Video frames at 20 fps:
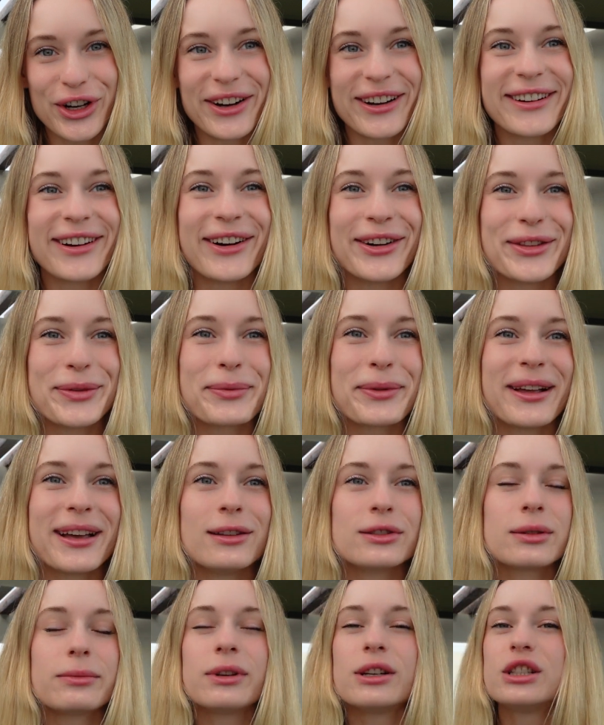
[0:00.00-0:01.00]
on the plane,
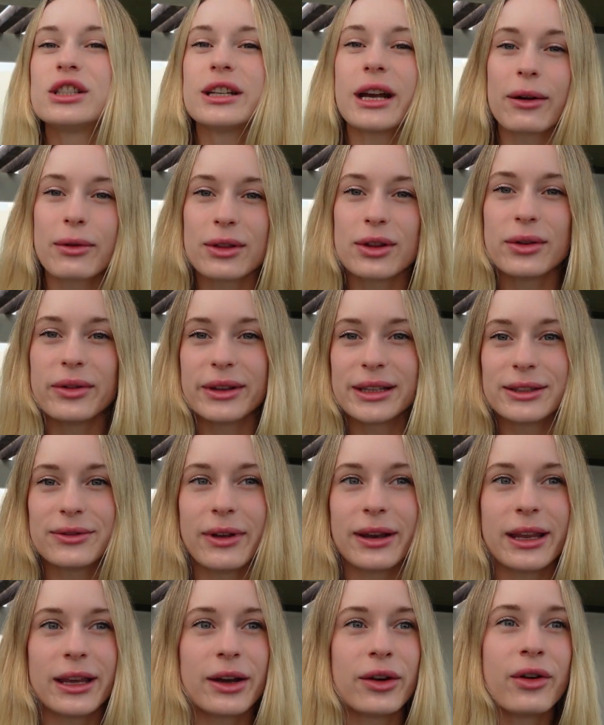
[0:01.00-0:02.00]
so I'm gonna share with you in this
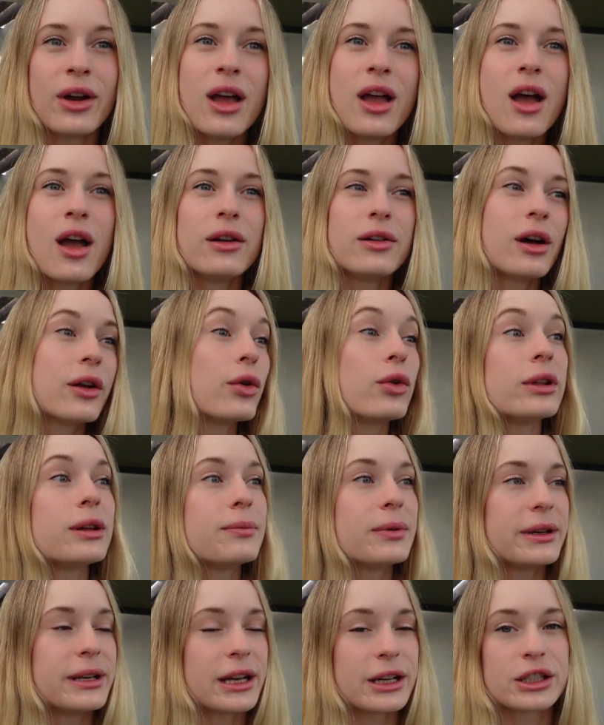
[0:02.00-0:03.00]
video, not only
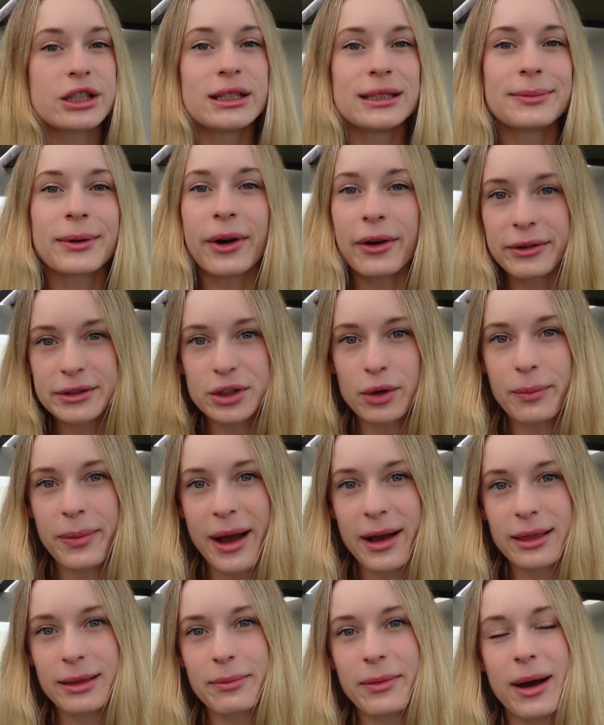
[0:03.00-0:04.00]
predictions, but also
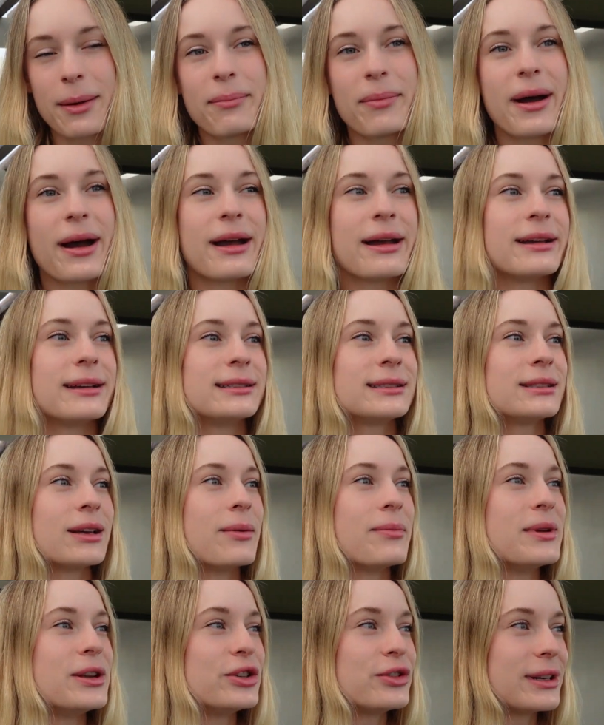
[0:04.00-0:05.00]
back them up by
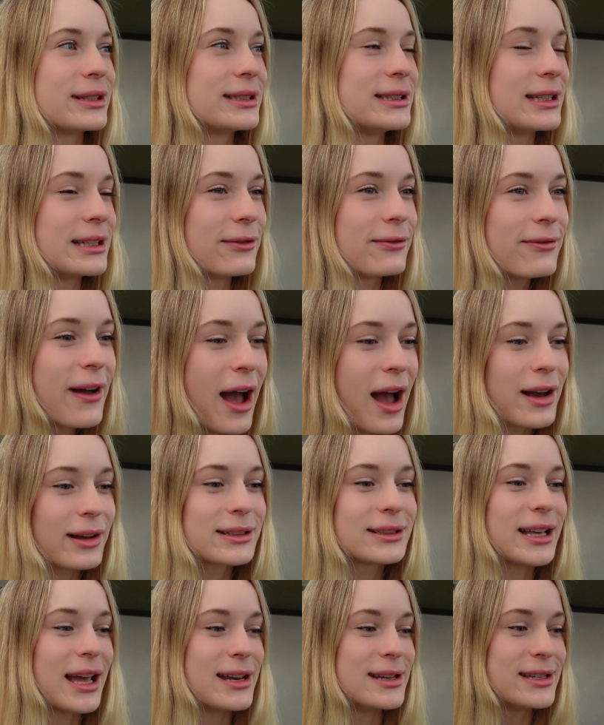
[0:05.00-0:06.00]
some interesting
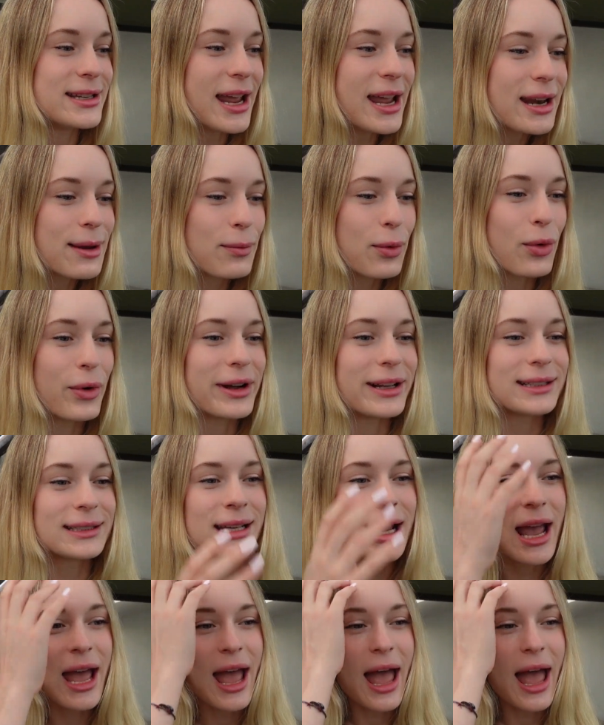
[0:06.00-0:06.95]
facts and data points.